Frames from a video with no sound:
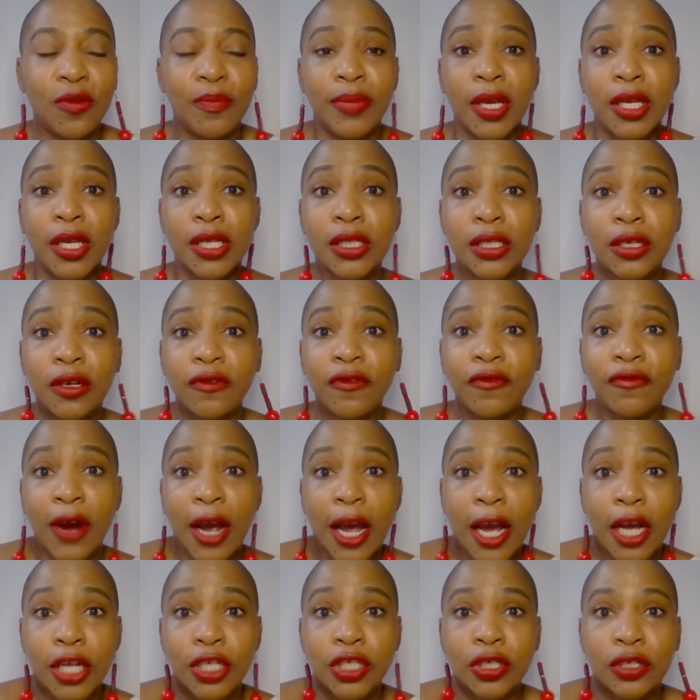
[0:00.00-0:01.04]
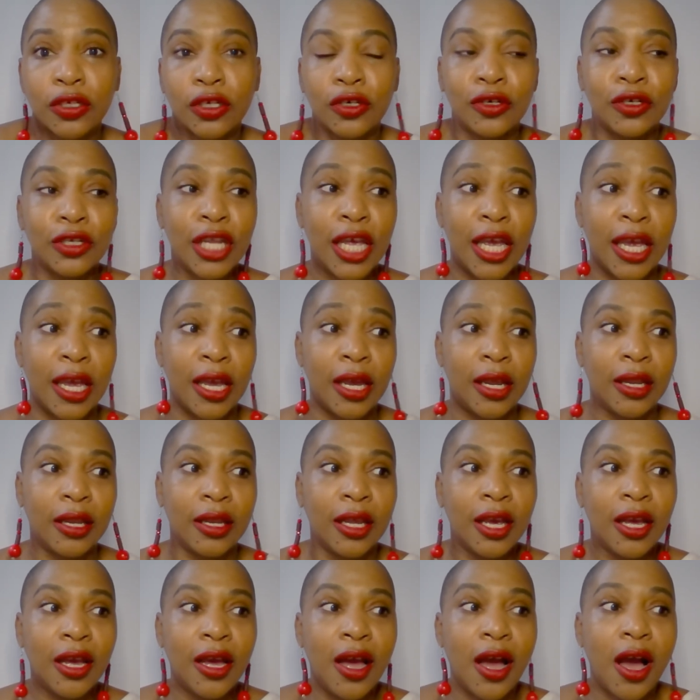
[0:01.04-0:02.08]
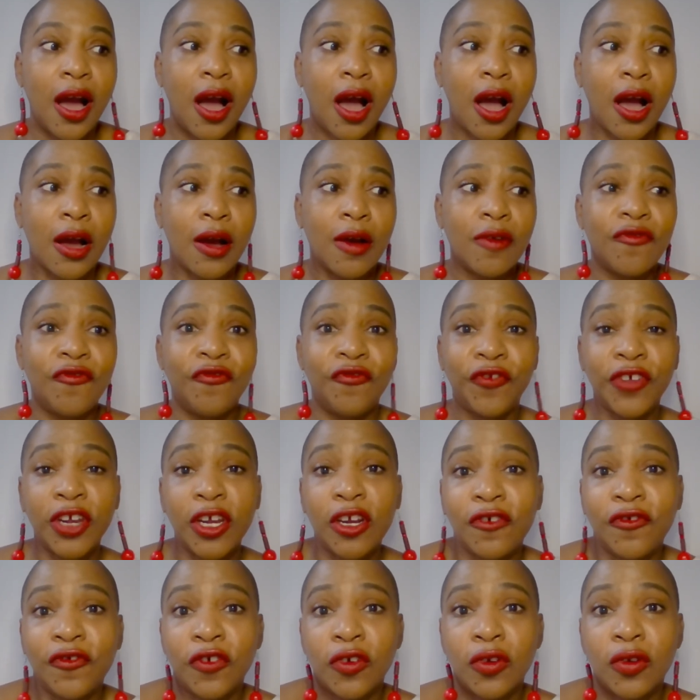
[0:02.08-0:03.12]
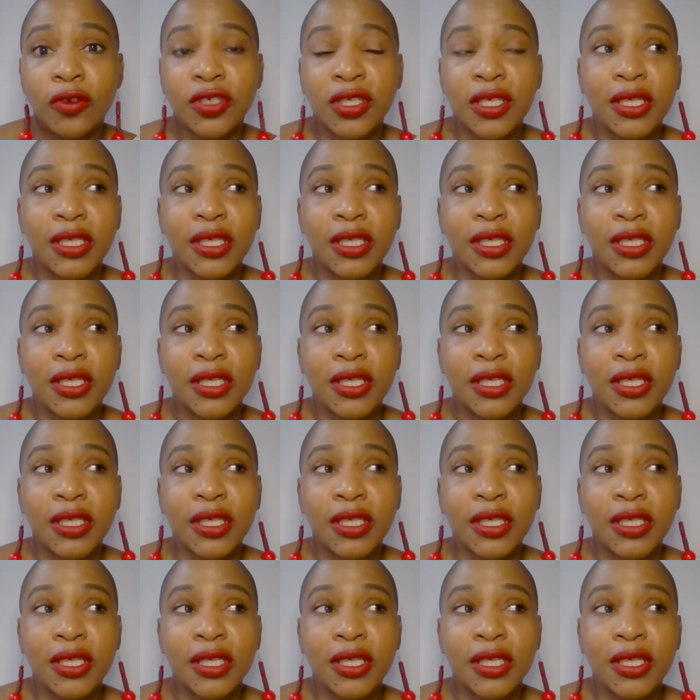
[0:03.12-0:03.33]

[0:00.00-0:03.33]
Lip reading: being so fragile and fearful.